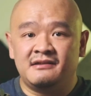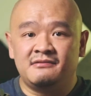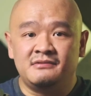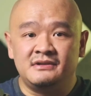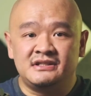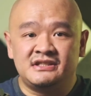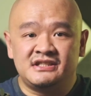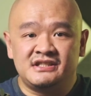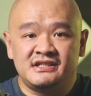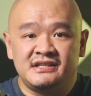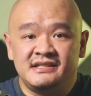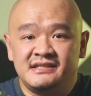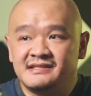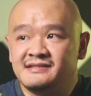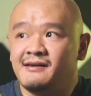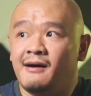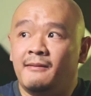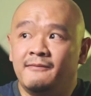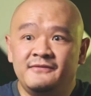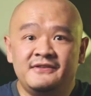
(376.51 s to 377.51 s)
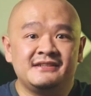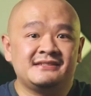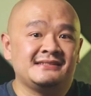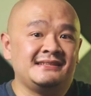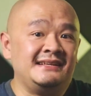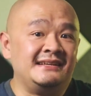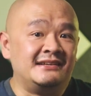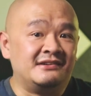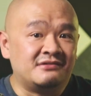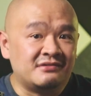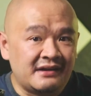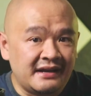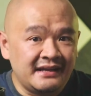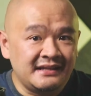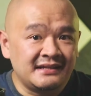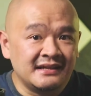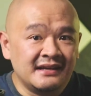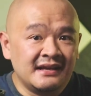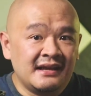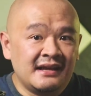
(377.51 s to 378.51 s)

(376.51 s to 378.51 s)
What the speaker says: which is obviously great.